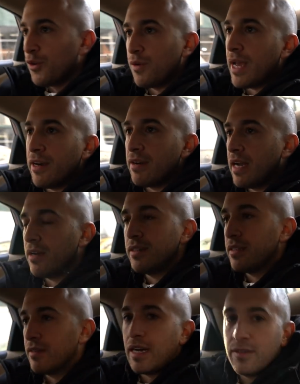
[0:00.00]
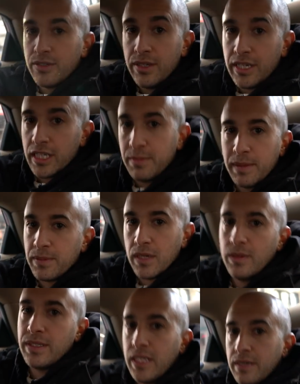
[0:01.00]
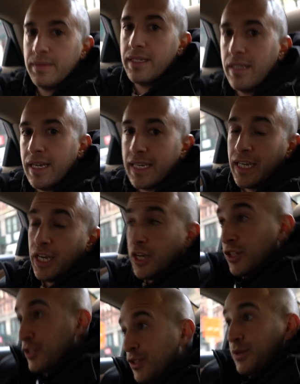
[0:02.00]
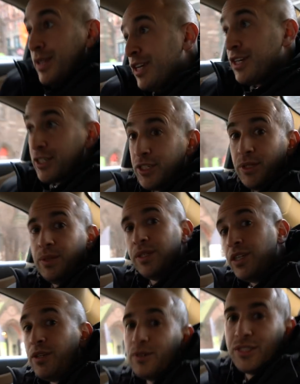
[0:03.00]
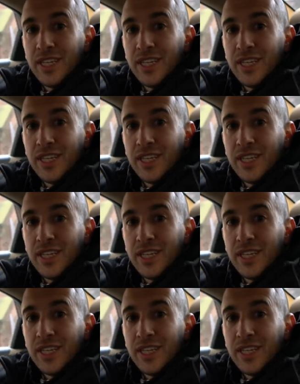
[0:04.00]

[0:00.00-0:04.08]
right around New Year's, people are always gonna be like, new year, new you,